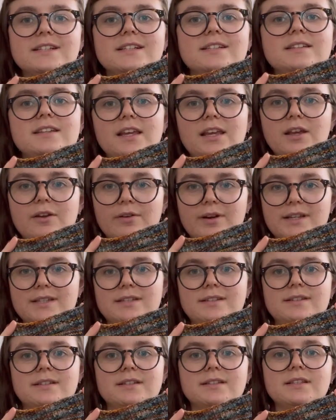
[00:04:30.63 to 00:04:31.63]

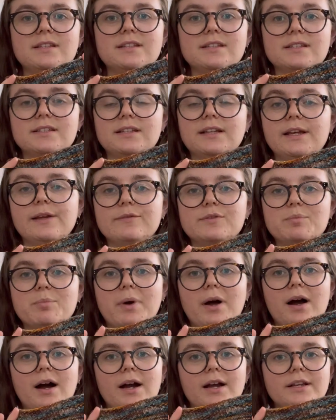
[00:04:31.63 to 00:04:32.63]
decreases into the sleeves,
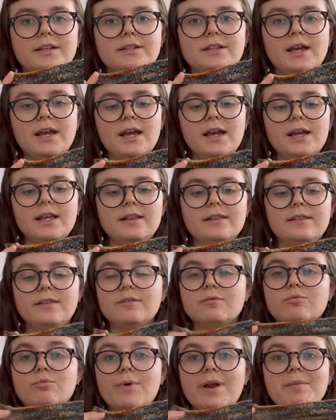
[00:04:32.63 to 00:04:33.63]
but
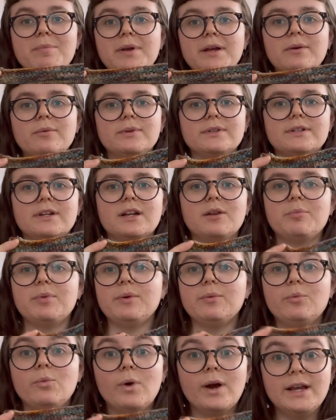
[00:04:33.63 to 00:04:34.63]
the ribbing was going to be
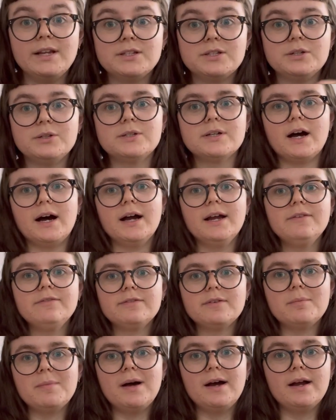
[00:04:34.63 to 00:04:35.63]
way too tight
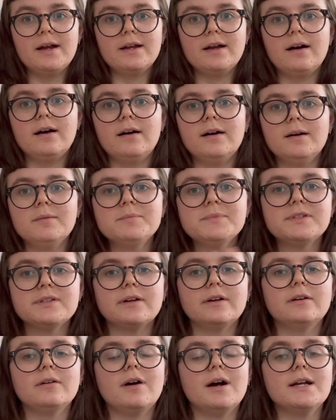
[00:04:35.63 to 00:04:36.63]
for my arm,
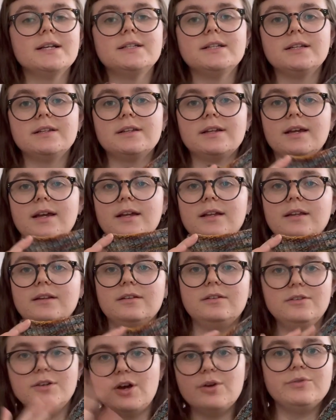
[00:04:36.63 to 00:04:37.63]
so I did
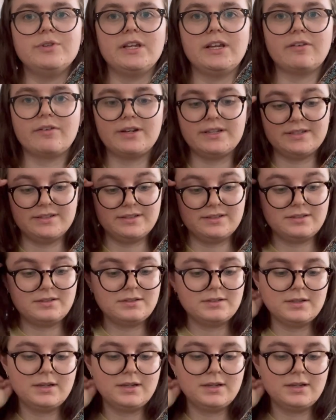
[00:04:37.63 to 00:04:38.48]
no decreases.